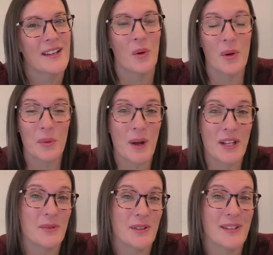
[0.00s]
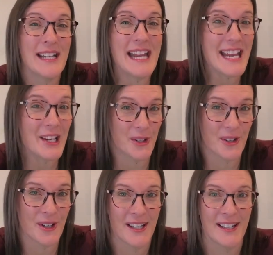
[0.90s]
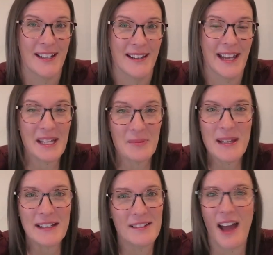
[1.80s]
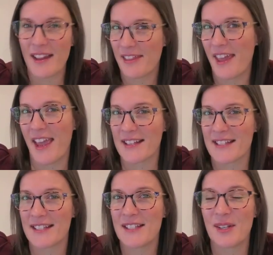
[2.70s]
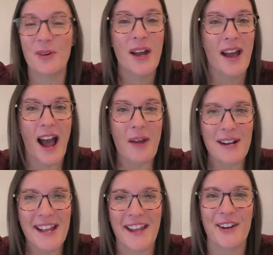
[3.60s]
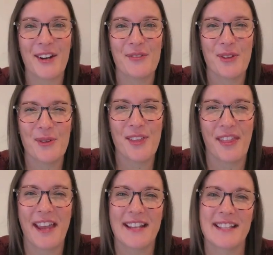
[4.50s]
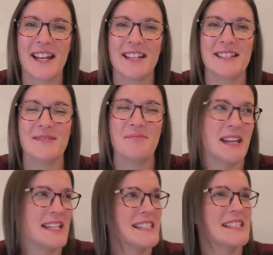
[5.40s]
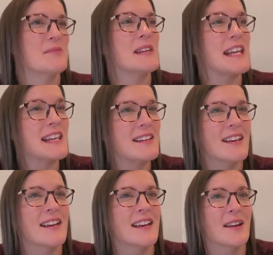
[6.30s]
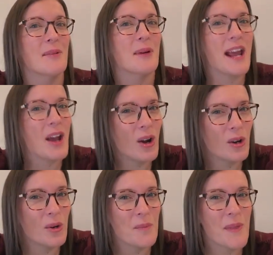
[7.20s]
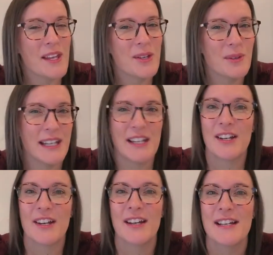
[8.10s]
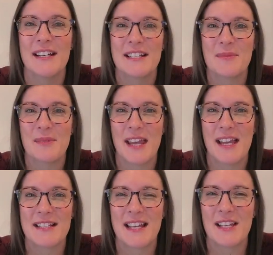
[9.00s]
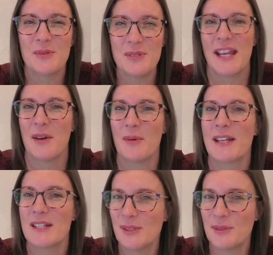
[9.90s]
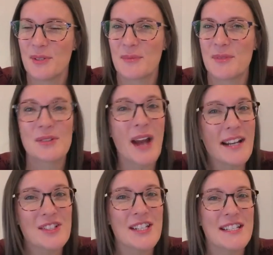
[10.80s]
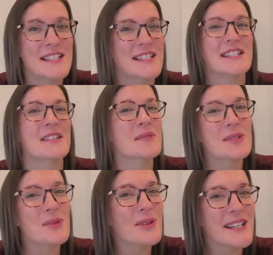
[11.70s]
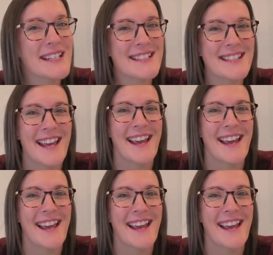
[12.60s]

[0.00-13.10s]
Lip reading: or what you even hear, it can mean a lot of things. And so I want to hit on a few of the things that it means to me, but I hope that you hear some things that you take away too, some strategies and some stories,